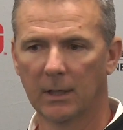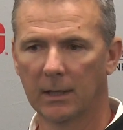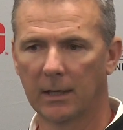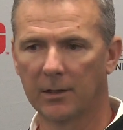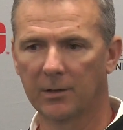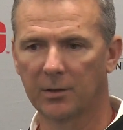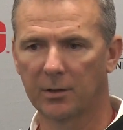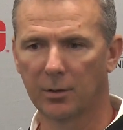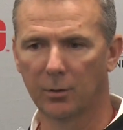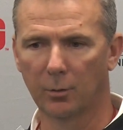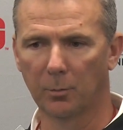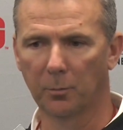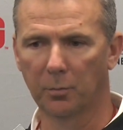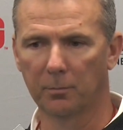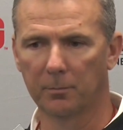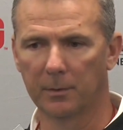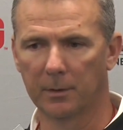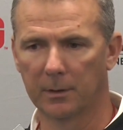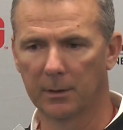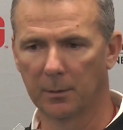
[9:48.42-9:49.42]
That's still,
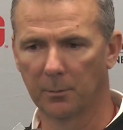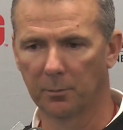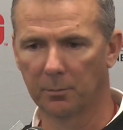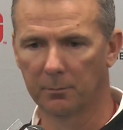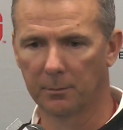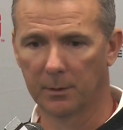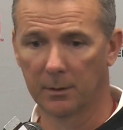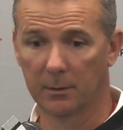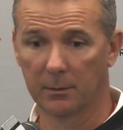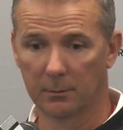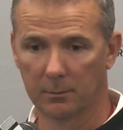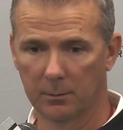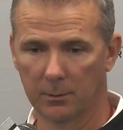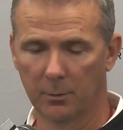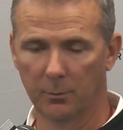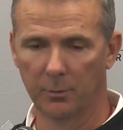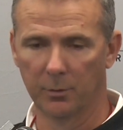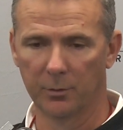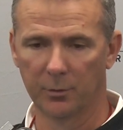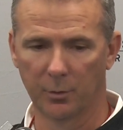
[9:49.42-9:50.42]
you
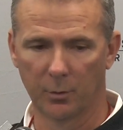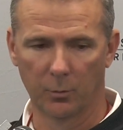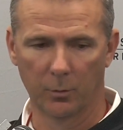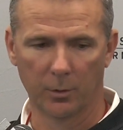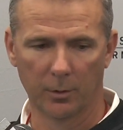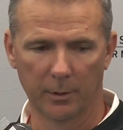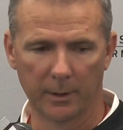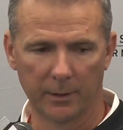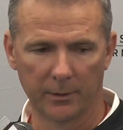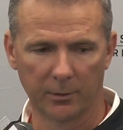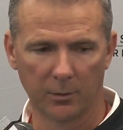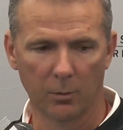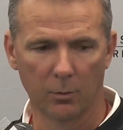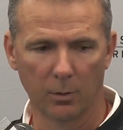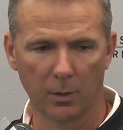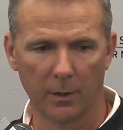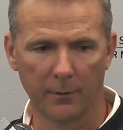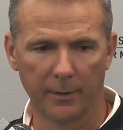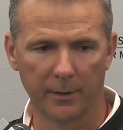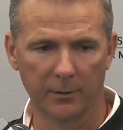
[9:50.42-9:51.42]
use the word, that's
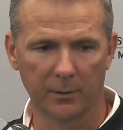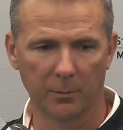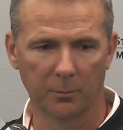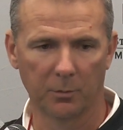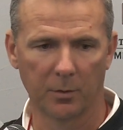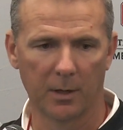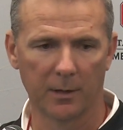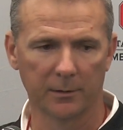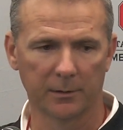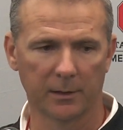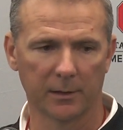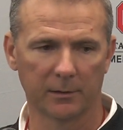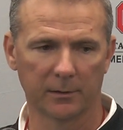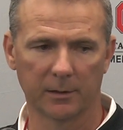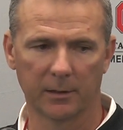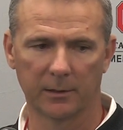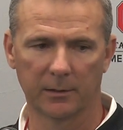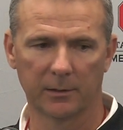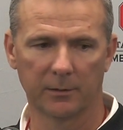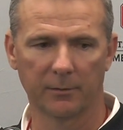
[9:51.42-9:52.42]
going on. That's the process.
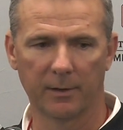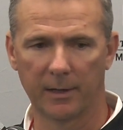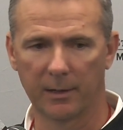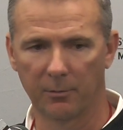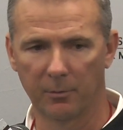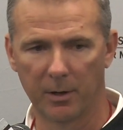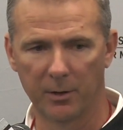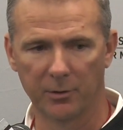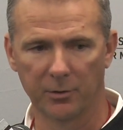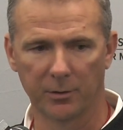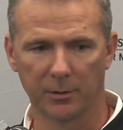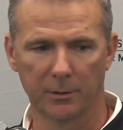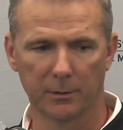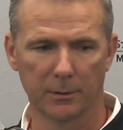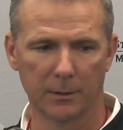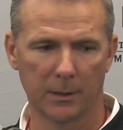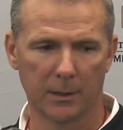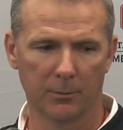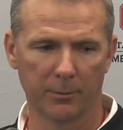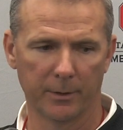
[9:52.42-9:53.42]
That's the
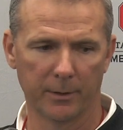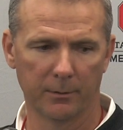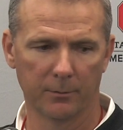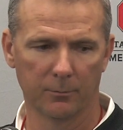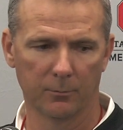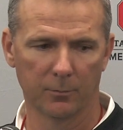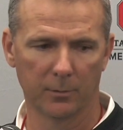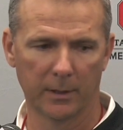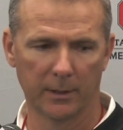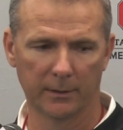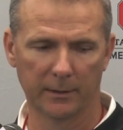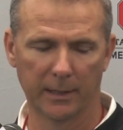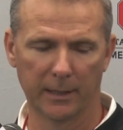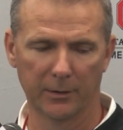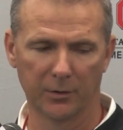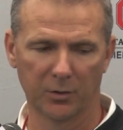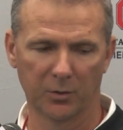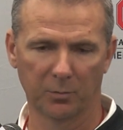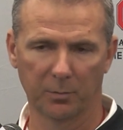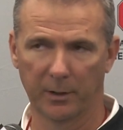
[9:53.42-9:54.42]
evaluation. At the
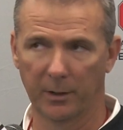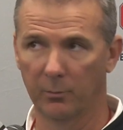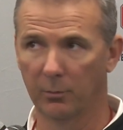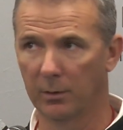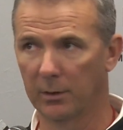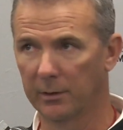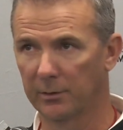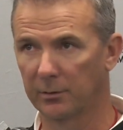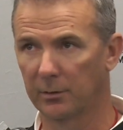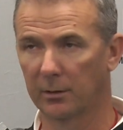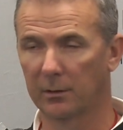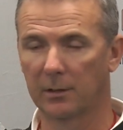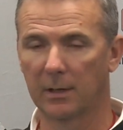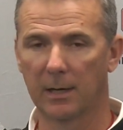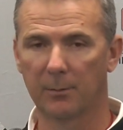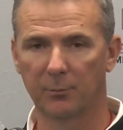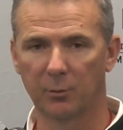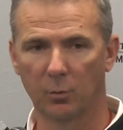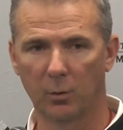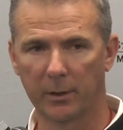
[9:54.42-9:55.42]
end of spring, we'll list our
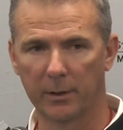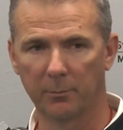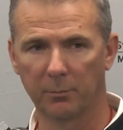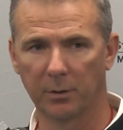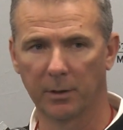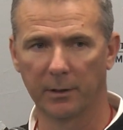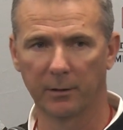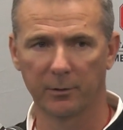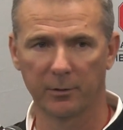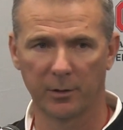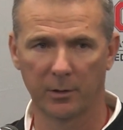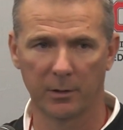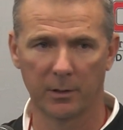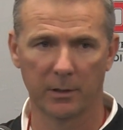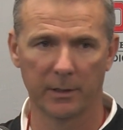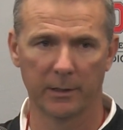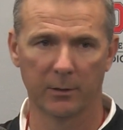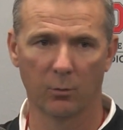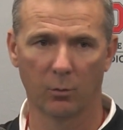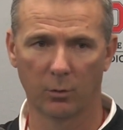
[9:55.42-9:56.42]
top 20 players
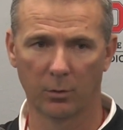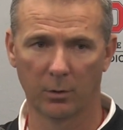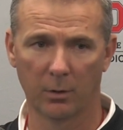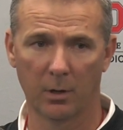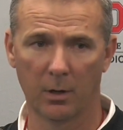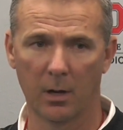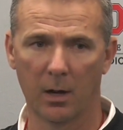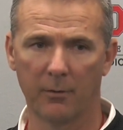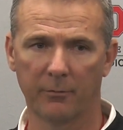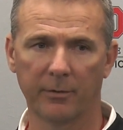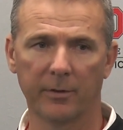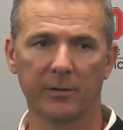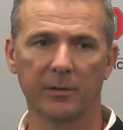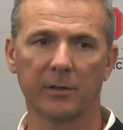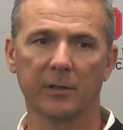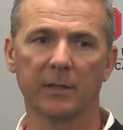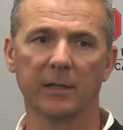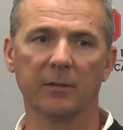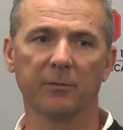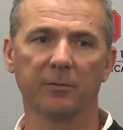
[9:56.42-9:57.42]
in order on offense
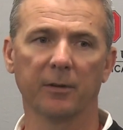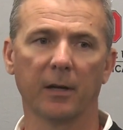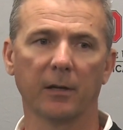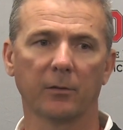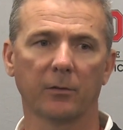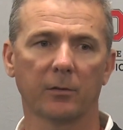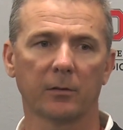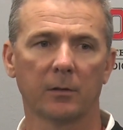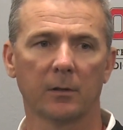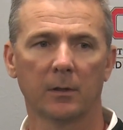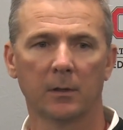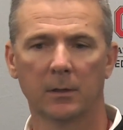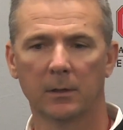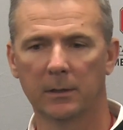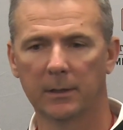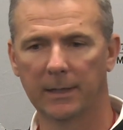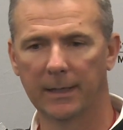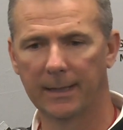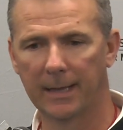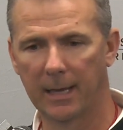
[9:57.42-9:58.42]
and defense.
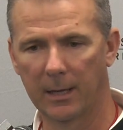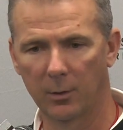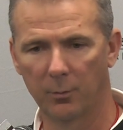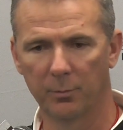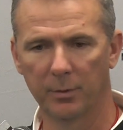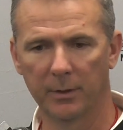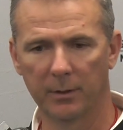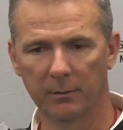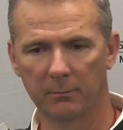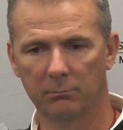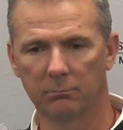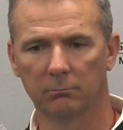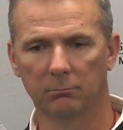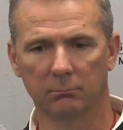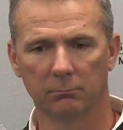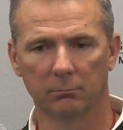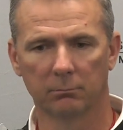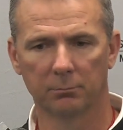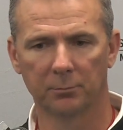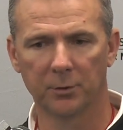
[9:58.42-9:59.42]
and that'll be
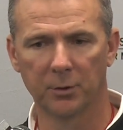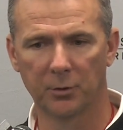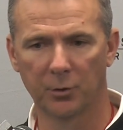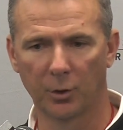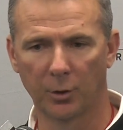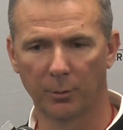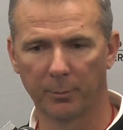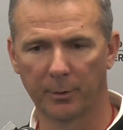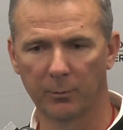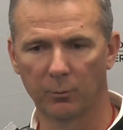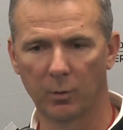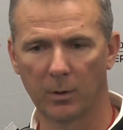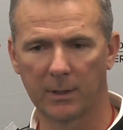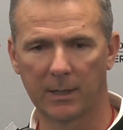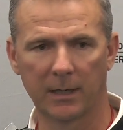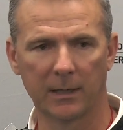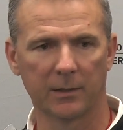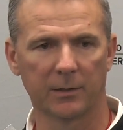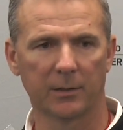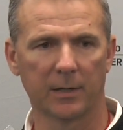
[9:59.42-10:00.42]
determined what
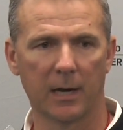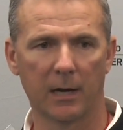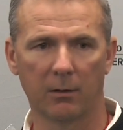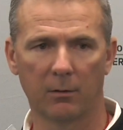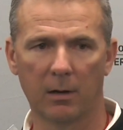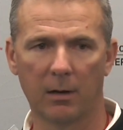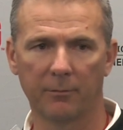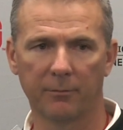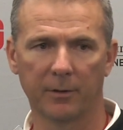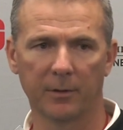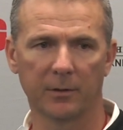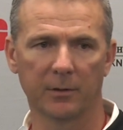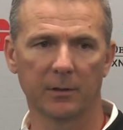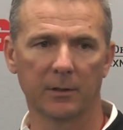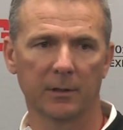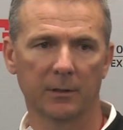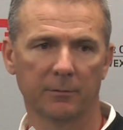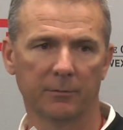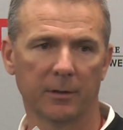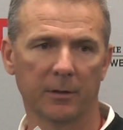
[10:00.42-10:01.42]
kind of style offense and
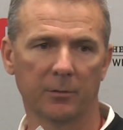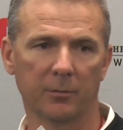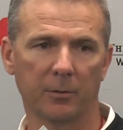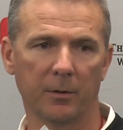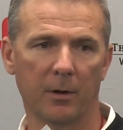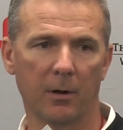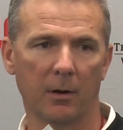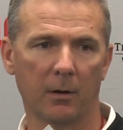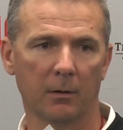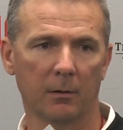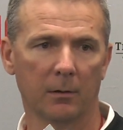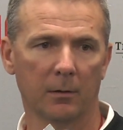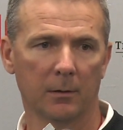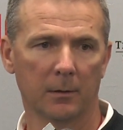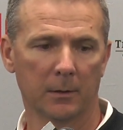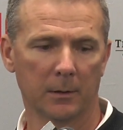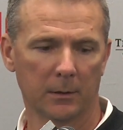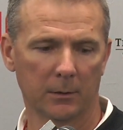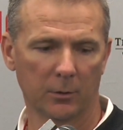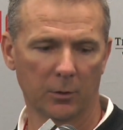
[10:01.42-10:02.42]
defense we are.
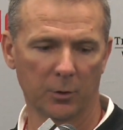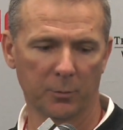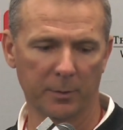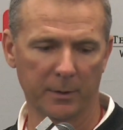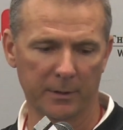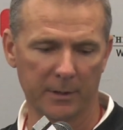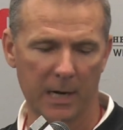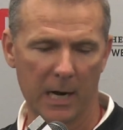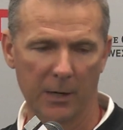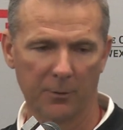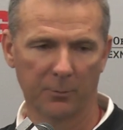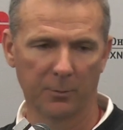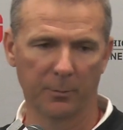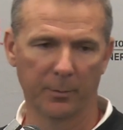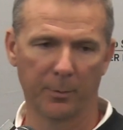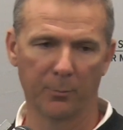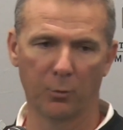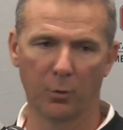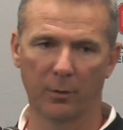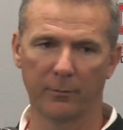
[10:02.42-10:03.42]
There's been times we've
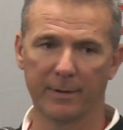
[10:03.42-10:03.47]
been more